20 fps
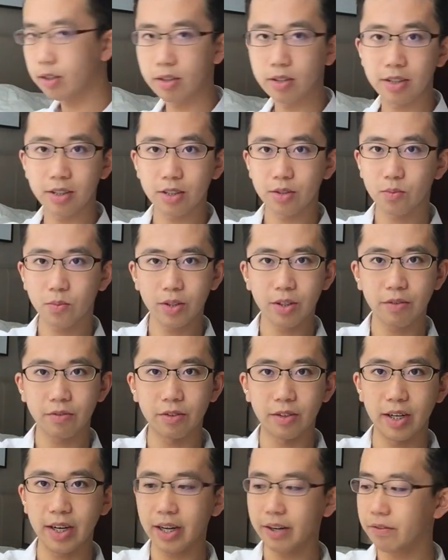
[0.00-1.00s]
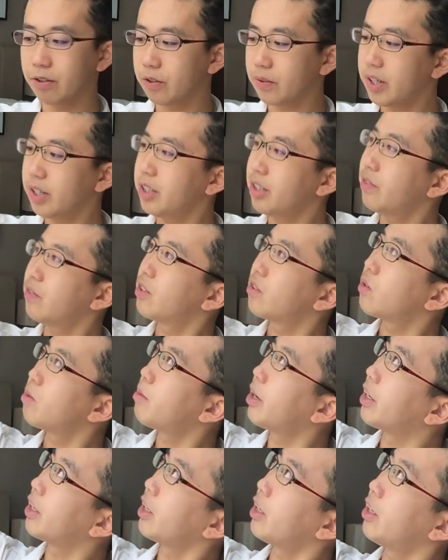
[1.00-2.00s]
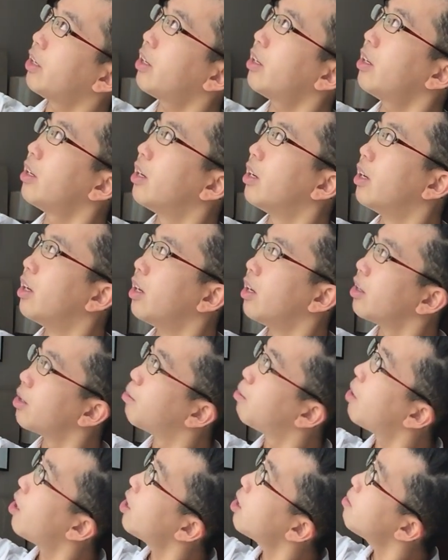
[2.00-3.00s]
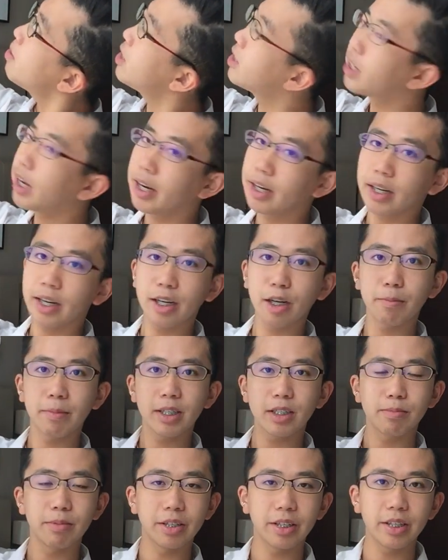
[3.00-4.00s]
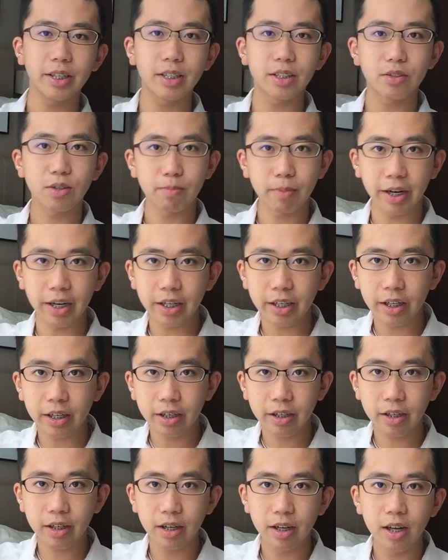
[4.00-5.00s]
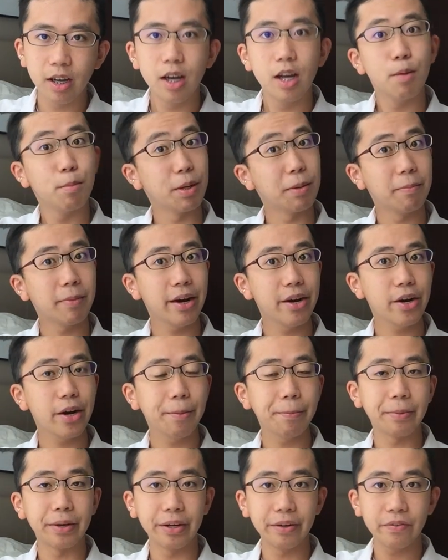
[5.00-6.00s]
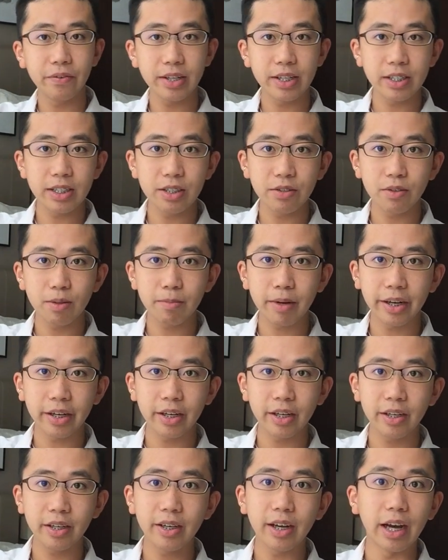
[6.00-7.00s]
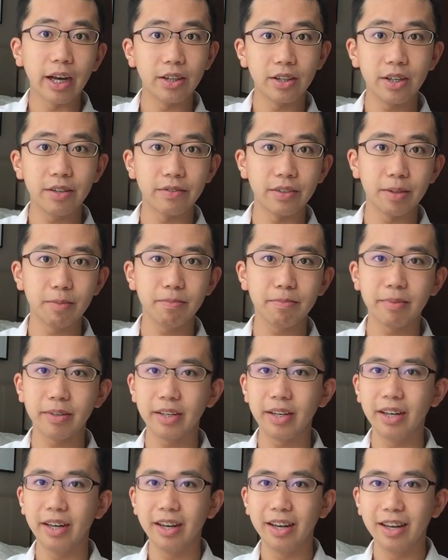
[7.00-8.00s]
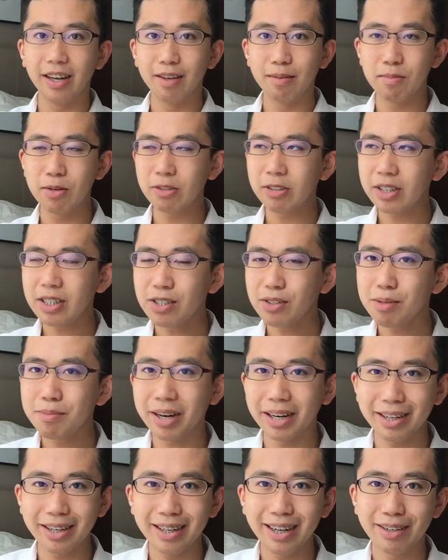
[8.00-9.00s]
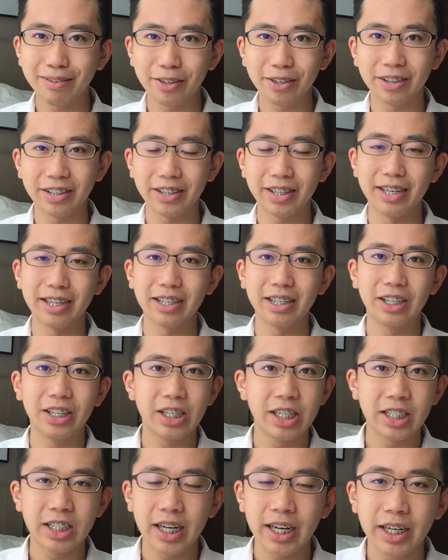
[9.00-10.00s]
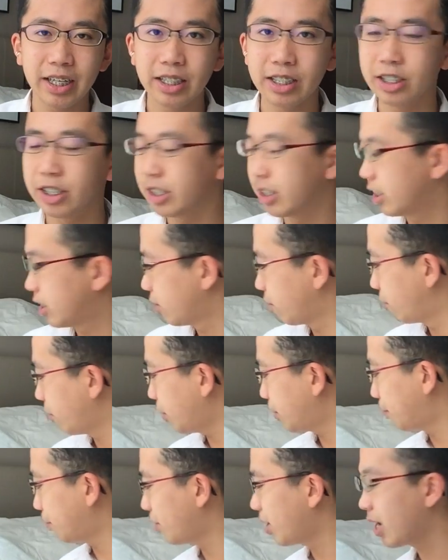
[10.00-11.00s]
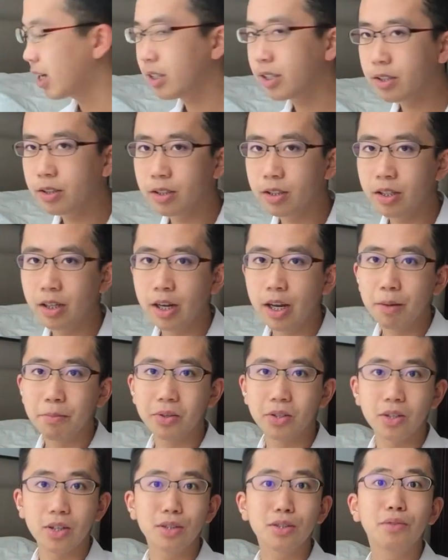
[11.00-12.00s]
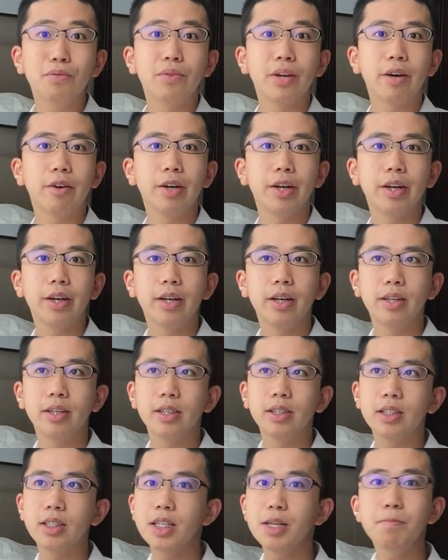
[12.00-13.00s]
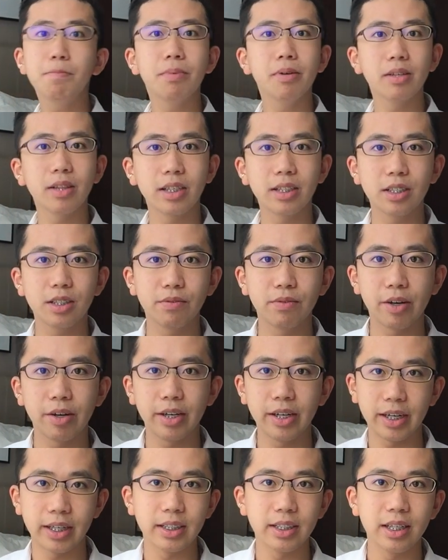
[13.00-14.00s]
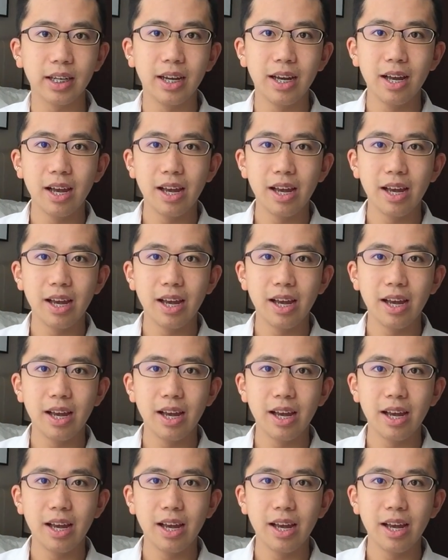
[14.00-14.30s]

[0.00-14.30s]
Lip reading: It's just wonderful. I have no idea if it's from IKEA. The bottom design kind of makes me think it's from IKEA, but it might not be. If this is from IKEA, I love it. But most things from IKEA I really like. The design is just very practical, but it's also very simple and it's very nice.